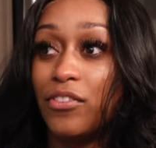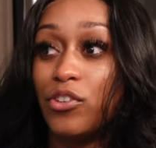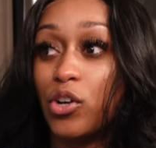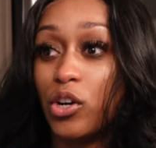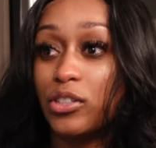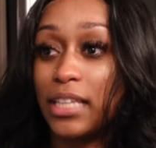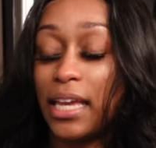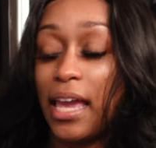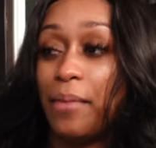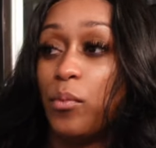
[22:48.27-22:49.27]
of girls that
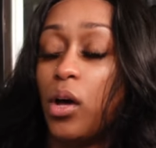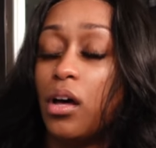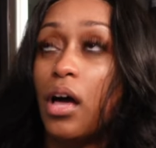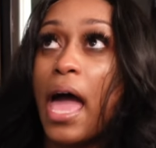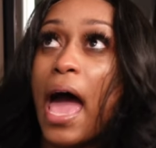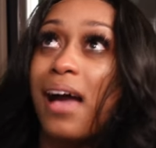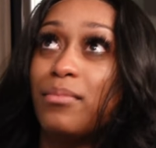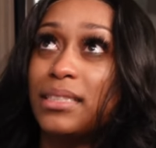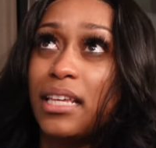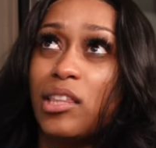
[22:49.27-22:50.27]
came. Well, I
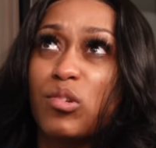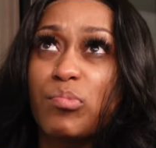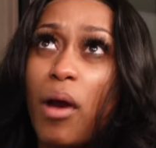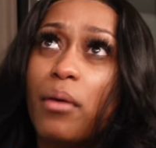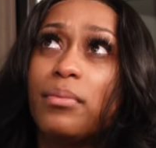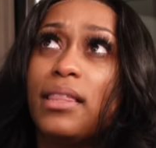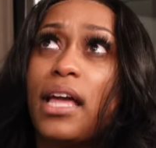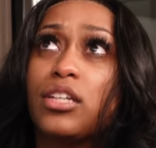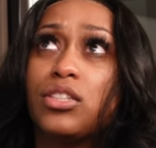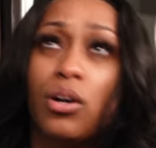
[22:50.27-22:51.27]
would say there was probably
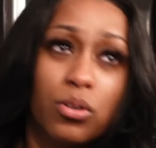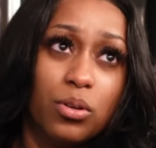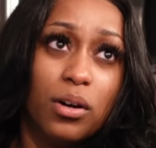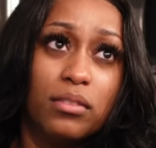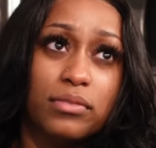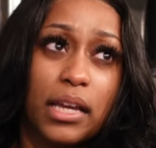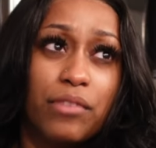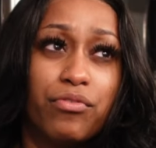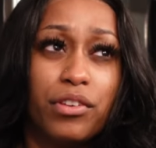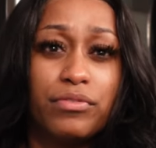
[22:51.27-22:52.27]
like a total of like
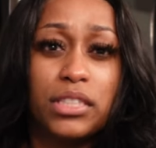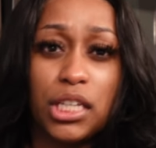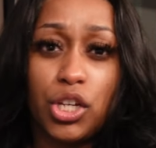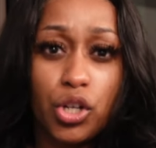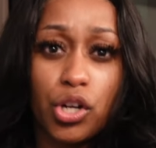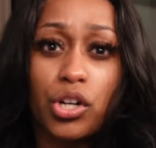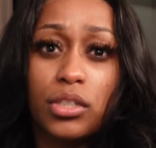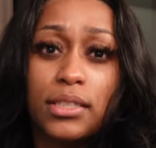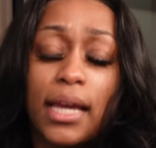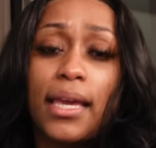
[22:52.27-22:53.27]
15
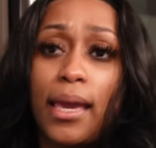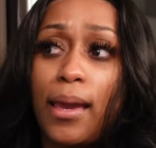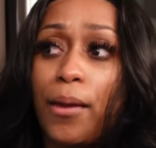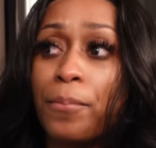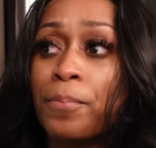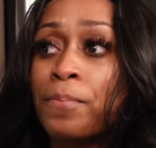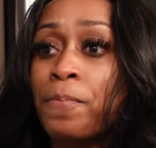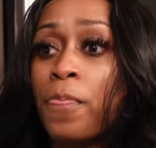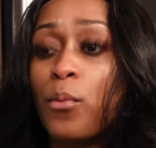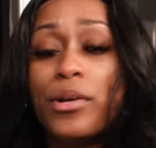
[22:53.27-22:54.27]
girls that came,
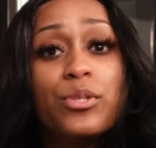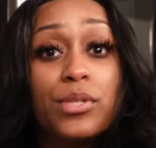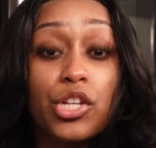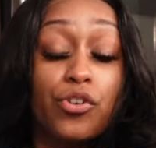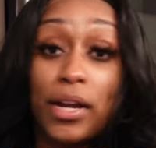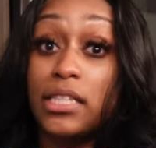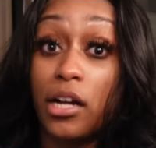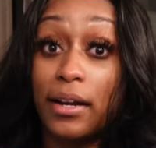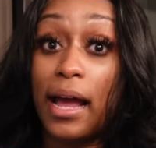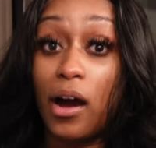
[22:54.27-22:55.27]
which was a great
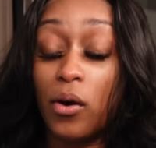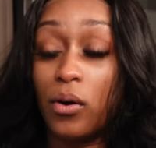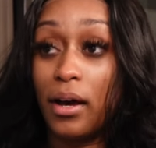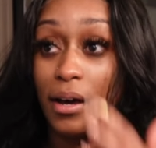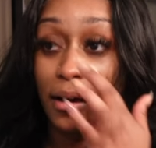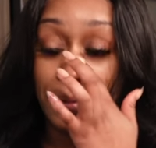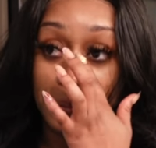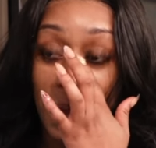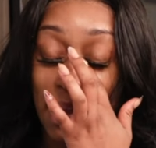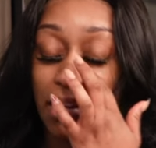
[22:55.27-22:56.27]
turnout.
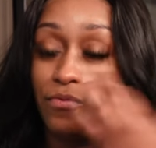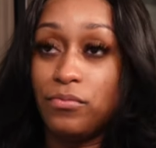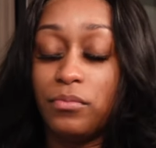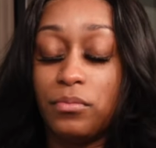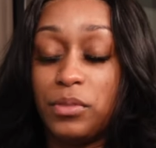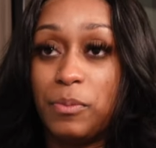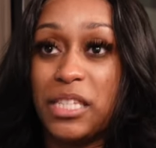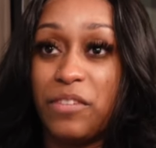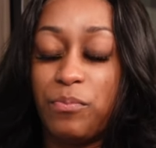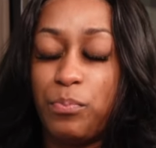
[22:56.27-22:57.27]
Um, I didn't
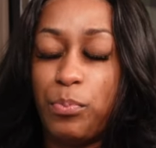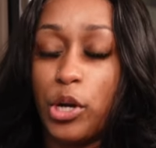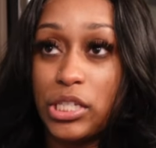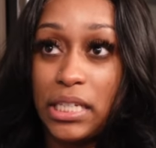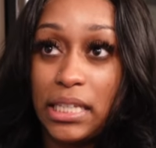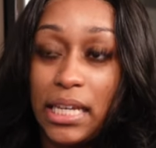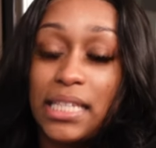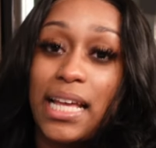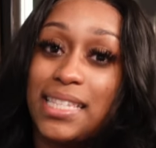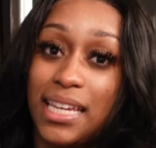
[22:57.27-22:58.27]
specific personally
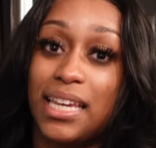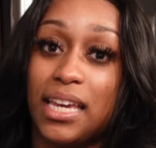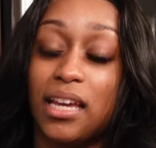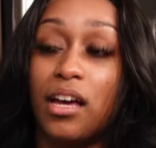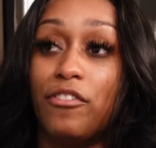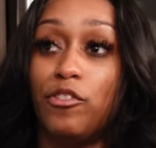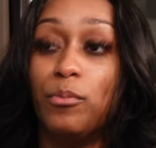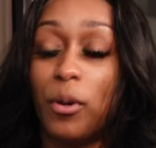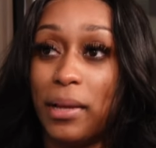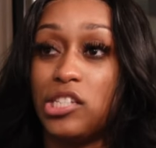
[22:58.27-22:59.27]
because I did get a few
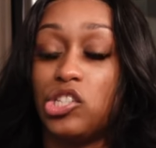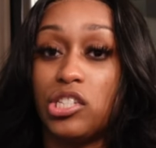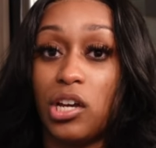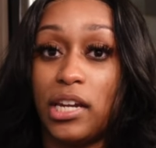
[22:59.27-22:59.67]
more messages on